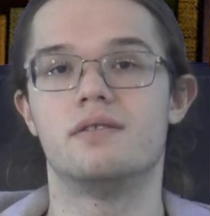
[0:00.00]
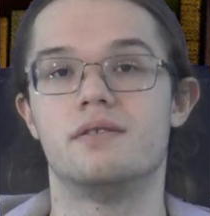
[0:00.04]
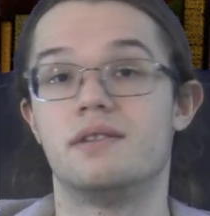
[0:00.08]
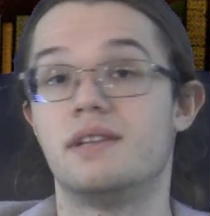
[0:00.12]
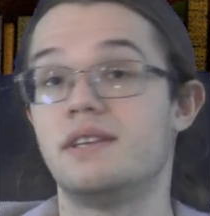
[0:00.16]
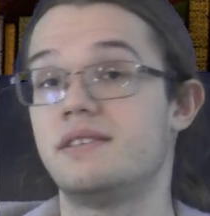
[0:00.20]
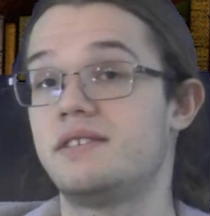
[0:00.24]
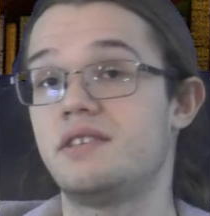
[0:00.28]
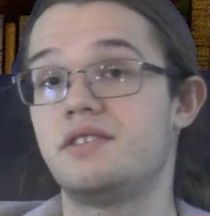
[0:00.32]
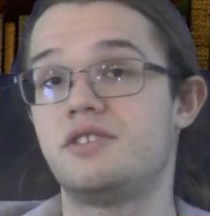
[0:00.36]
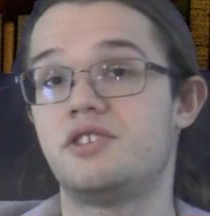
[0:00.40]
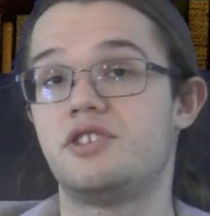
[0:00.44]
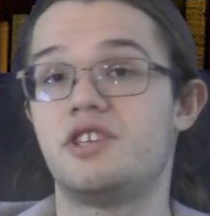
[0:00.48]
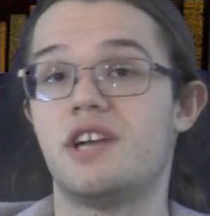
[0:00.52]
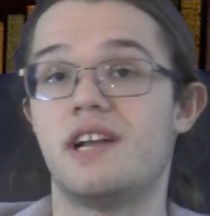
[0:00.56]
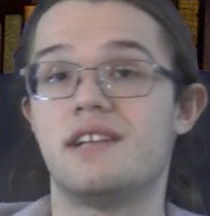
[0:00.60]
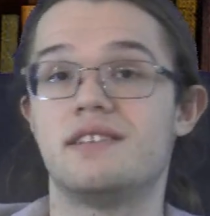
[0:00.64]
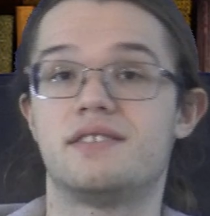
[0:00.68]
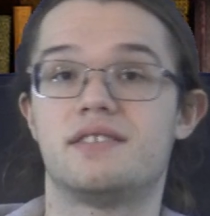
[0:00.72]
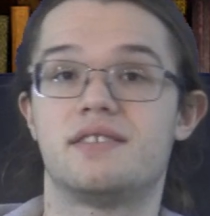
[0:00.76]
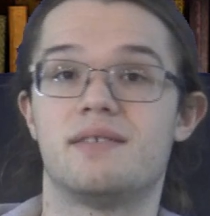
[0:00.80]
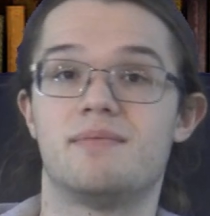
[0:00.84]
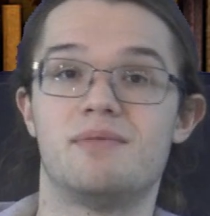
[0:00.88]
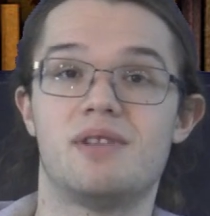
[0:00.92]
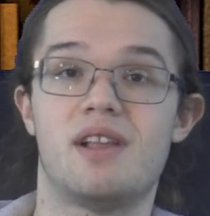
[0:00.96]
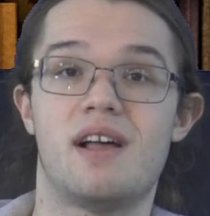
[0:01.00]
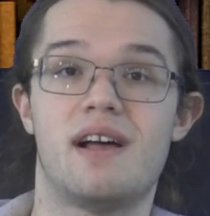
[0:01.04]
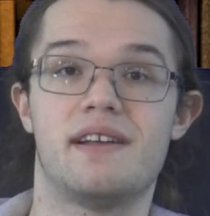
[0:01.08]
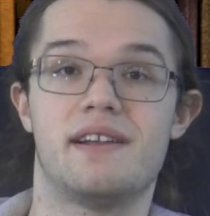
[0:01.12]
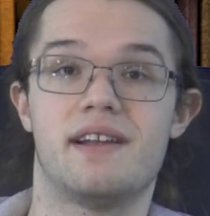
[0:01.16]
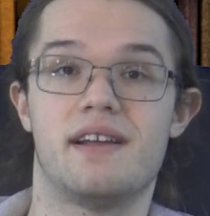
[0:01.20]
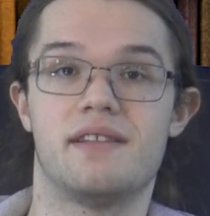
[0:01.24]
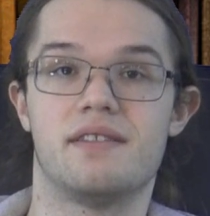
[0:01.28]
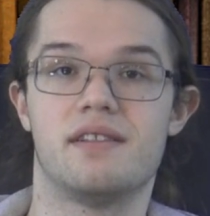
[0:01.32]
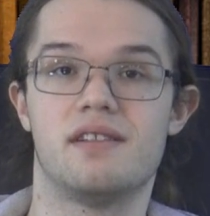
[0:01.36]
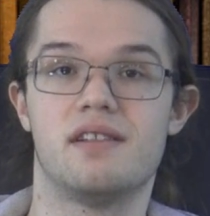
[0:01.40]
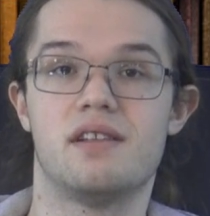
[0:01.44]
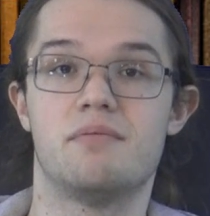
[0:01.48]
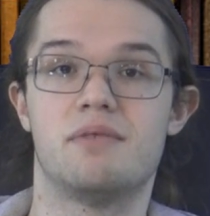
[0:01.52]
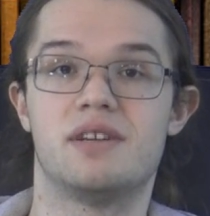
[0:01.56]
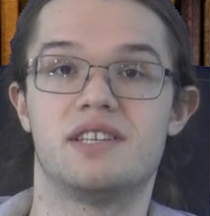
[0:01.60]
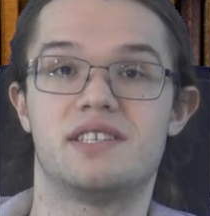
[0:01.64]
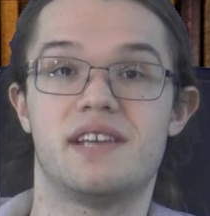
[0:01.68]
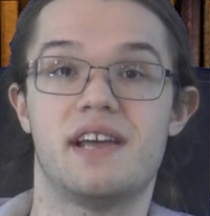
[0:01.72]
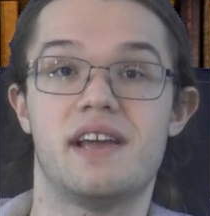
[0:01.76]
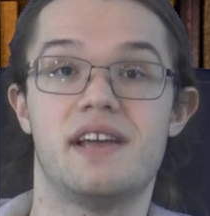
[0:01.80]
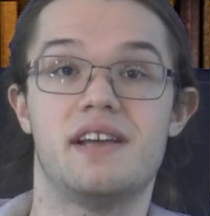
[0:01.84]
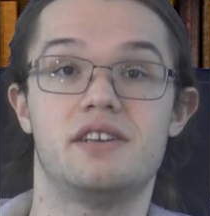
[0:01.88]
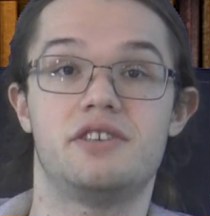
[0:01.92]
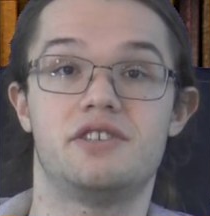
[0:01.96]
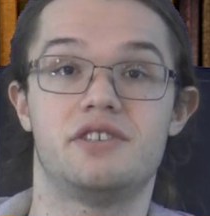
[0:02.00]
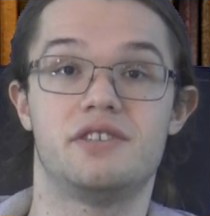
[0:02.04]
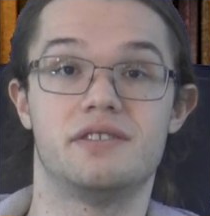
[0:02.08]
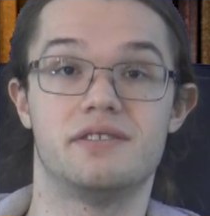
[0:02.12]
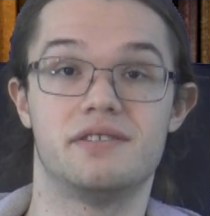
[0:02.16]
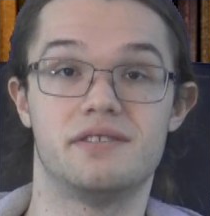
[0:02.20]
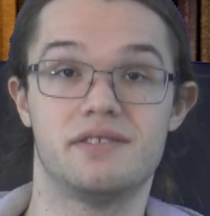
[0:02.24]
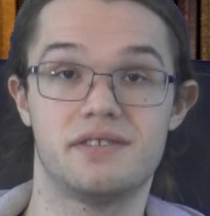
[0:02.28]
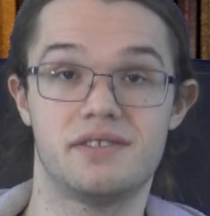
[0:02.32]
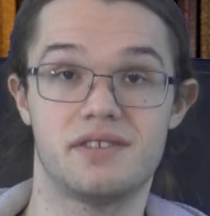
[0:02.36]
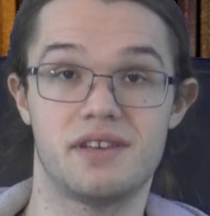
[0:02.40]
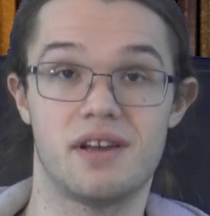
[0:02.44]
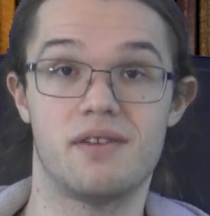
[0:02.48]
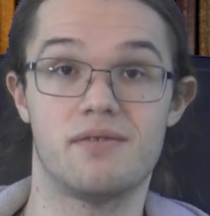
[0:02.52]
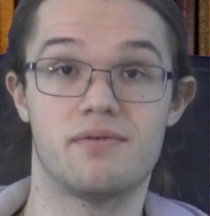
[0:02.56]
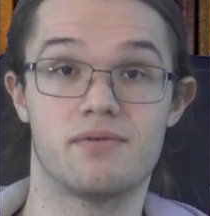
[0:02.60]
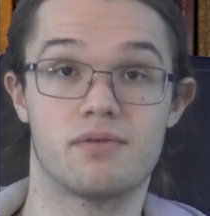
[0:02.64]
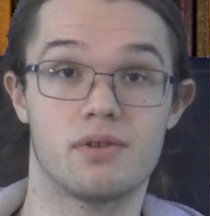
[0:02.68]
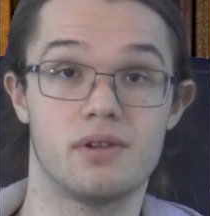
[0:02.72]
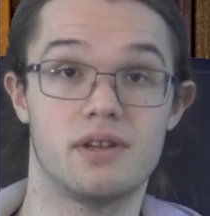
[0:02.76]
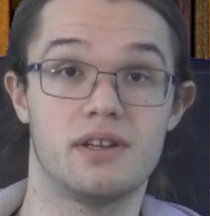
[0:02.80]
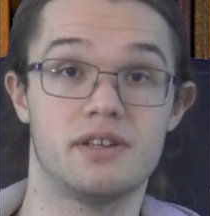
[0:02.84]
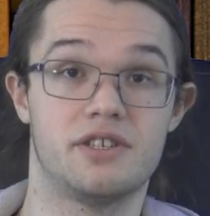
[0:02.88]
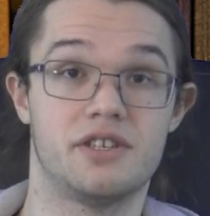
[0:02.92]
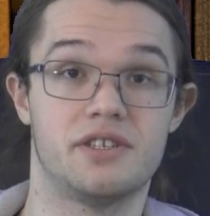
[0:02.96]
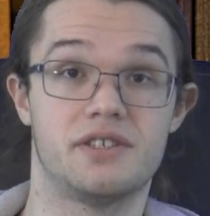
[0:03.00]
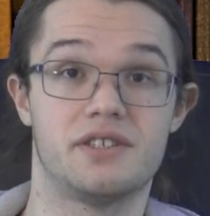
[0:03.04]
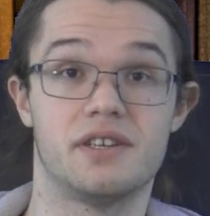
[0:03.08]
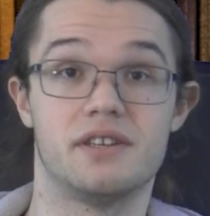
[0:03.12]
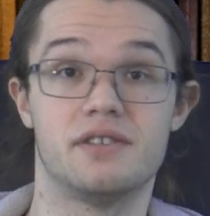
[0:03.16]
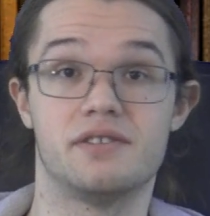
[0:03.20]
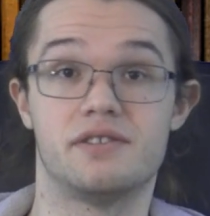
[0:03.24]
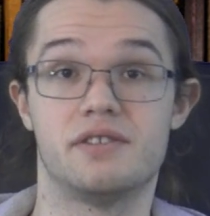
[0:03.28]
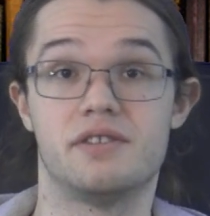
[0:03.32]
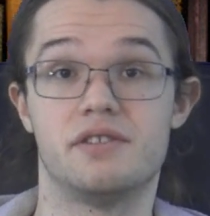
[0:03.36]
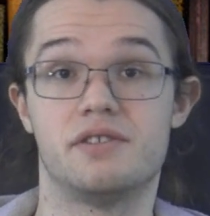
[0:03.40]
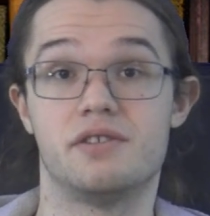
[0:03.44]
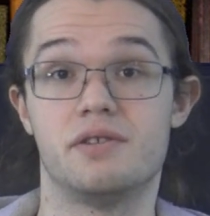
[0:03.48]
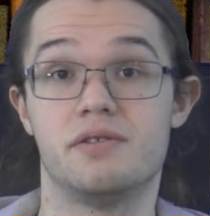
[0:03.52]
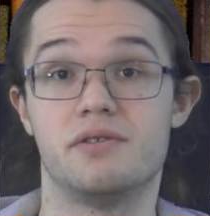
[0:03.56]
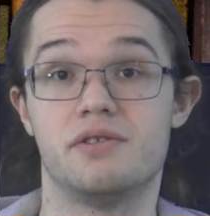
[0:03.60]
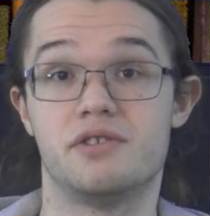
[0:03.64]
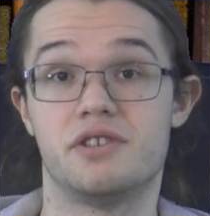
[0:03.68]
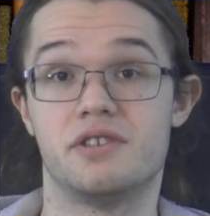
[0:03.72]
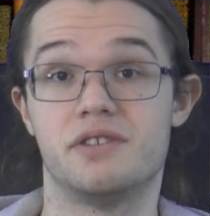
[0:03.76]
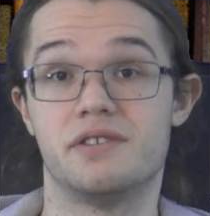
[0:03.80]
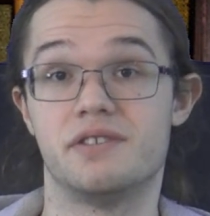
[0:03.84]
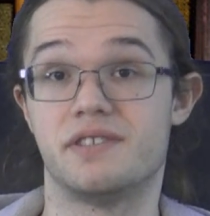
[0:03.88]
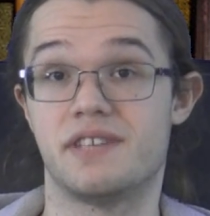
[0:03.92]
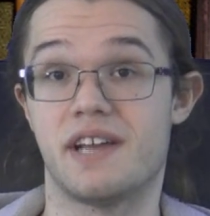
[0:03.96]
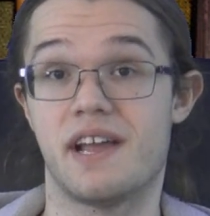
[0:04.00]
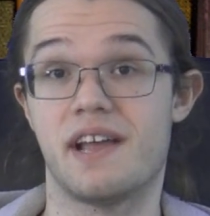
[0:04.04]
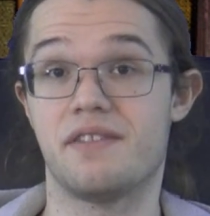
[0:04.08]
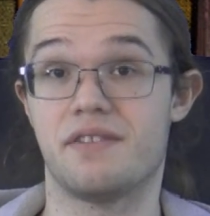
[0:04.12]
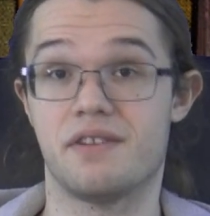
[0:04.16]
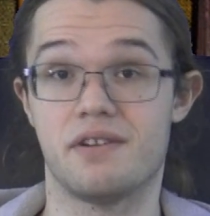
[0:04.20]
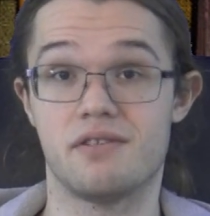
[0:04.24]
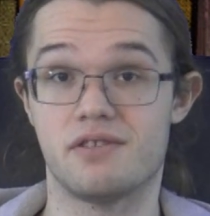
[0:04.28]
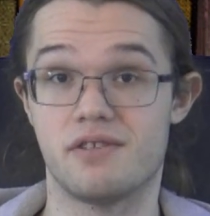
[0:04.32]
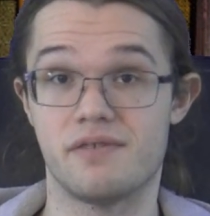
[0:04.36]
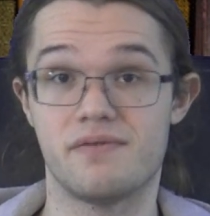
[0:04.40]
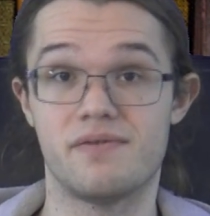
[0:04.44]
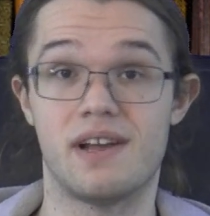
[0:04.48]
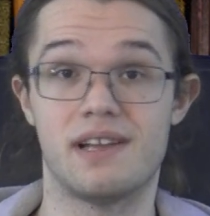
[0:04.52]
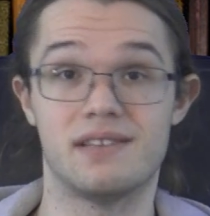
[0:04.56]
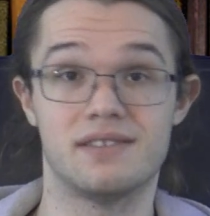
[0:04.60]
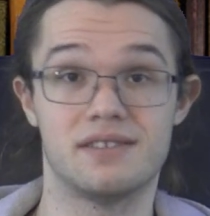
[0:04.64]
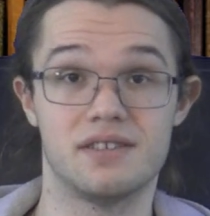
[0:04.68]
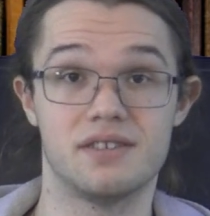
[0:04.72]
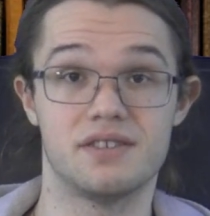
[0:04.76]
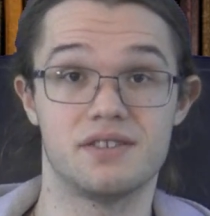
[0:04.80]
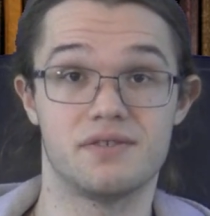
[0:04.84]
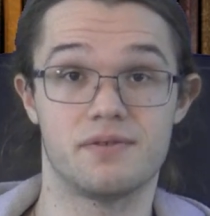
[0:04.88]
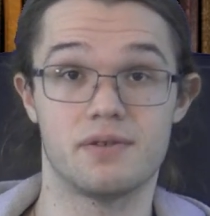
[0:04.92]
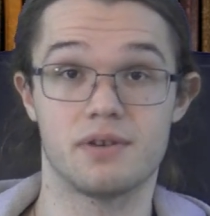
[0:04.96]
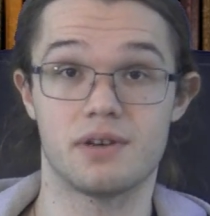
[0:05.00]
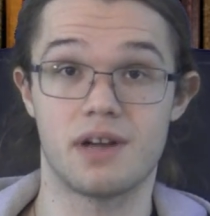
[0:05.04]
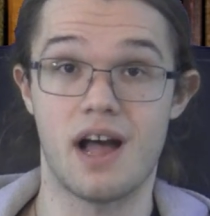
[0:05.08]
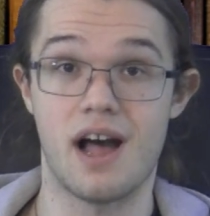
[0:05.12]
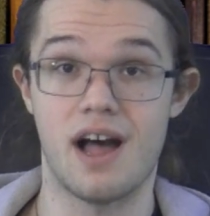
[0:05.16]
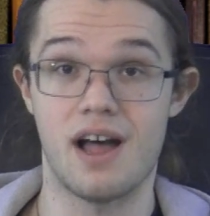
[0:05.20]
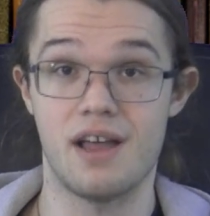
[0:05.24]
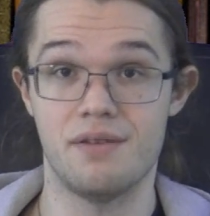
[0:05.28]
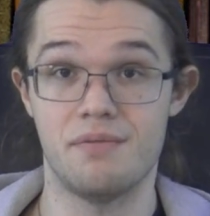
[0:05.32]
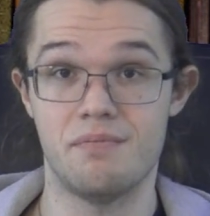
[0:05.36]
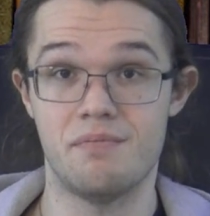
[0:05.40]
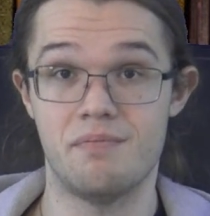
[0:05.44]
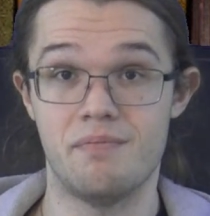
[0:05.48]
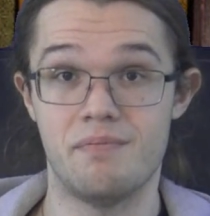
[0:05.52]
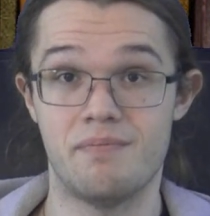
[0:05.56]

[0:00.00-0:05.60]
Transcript: This has shed some light on the limitations of religious institutions and their defenses for God.